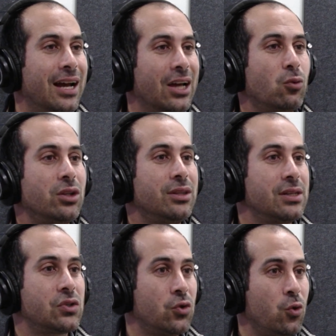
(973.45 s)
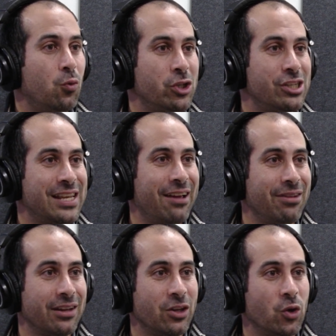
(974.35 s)
I want this room, which is
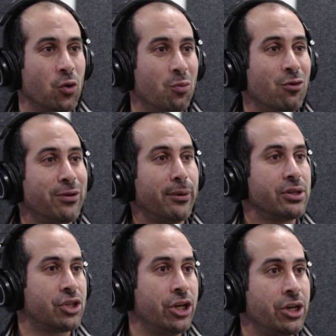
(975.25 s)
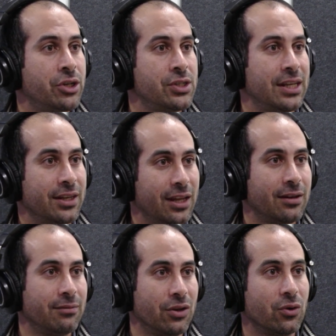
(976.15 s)
having movable chairs and
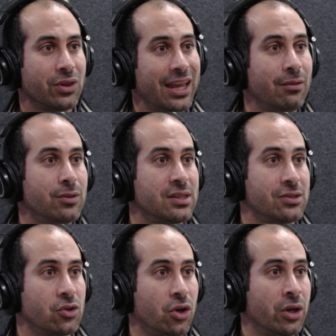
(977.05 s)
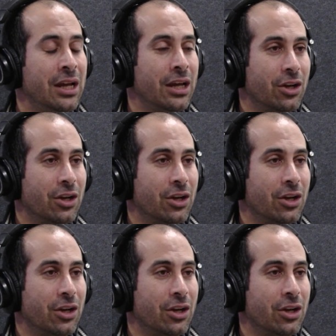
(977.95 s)
then tables and so on,